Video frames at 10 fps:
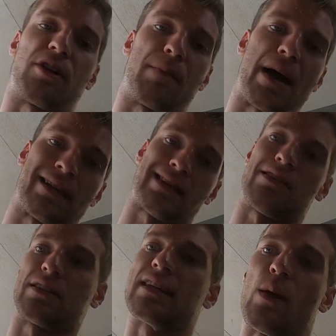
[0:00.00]
bring it back
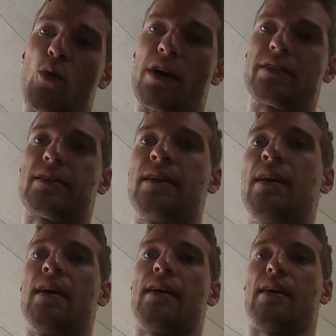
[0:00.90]
down to Sam Weiss.
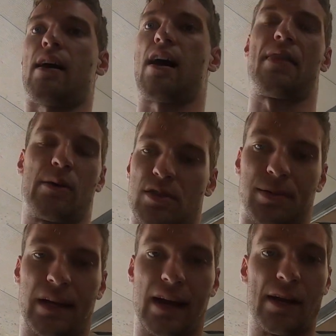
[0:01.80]
That was the
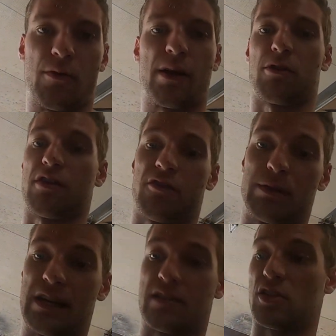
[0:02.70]
plan anyway. We're going to
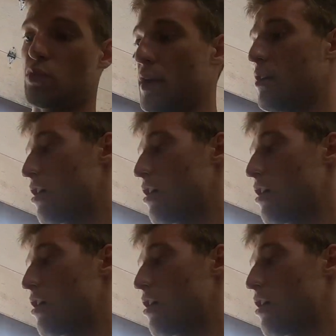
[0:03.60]
replace the swing